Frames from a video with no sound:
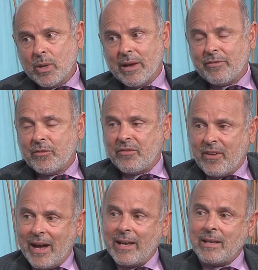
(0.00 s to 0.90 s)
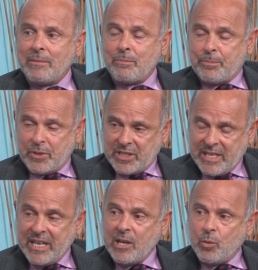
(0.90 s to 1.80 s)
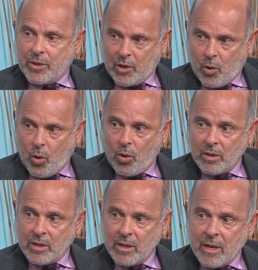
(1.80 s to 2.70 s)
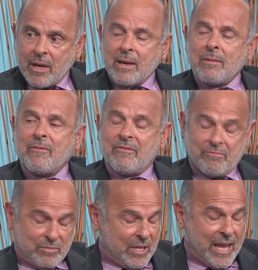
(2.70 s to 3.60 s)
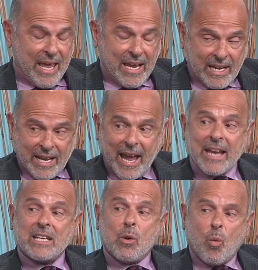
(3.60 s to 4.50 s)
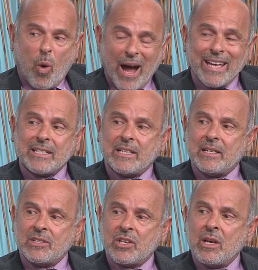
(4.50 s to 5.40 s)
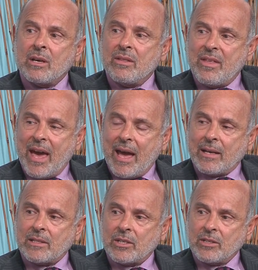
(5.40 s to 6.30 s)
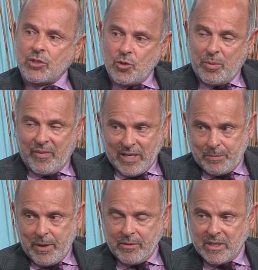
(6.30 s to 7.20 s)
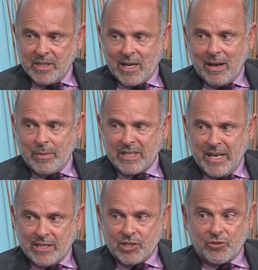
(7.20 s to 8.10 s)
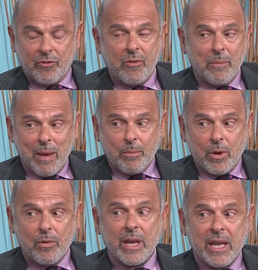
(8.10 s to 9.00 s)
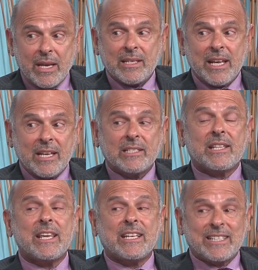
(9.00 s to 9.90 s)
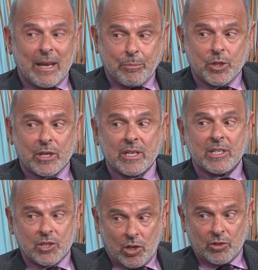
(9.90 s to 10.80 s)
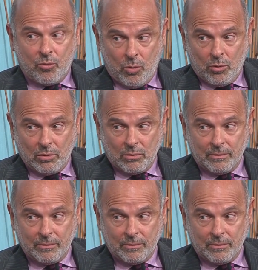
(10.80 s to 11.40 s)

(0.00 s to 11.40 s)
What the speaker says: You would have to file a proceeding with a court indicating why it is that supervised parenting time is necessary. Remember, it is the exception, it is not the rule.